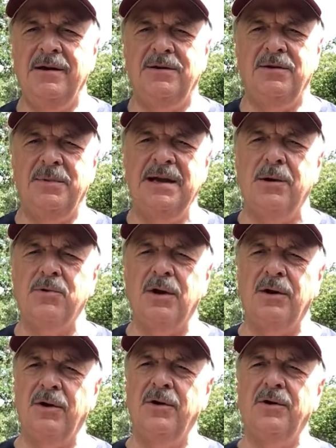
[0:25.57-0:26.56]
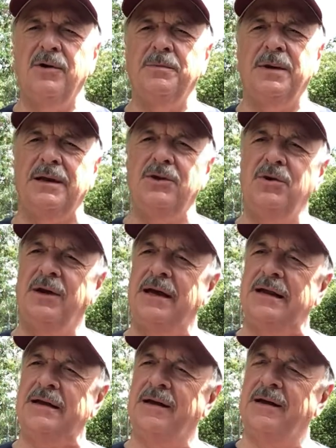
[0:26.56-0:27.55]
to be able to learn, but you
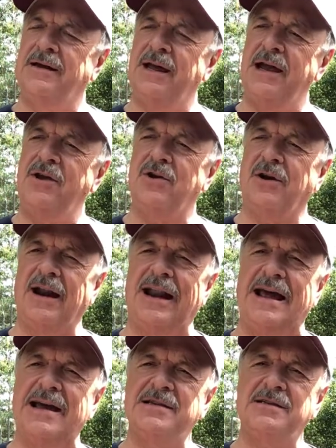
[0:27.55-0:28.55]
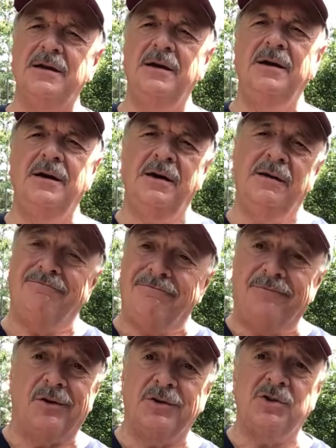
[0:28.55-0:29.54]
can take your class
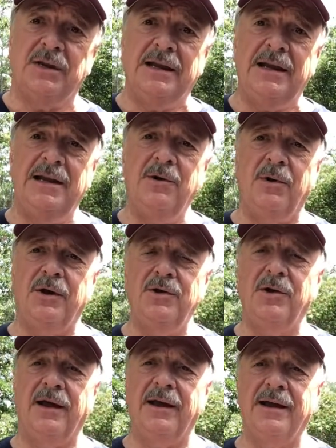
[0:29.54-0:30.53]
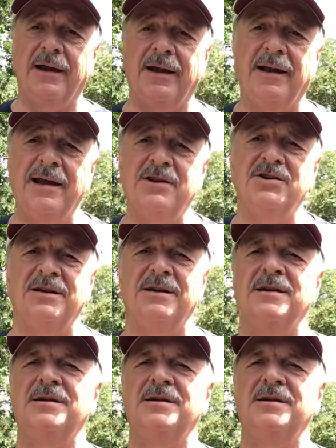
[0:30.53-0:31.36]
virtually anywhere you can get a connection.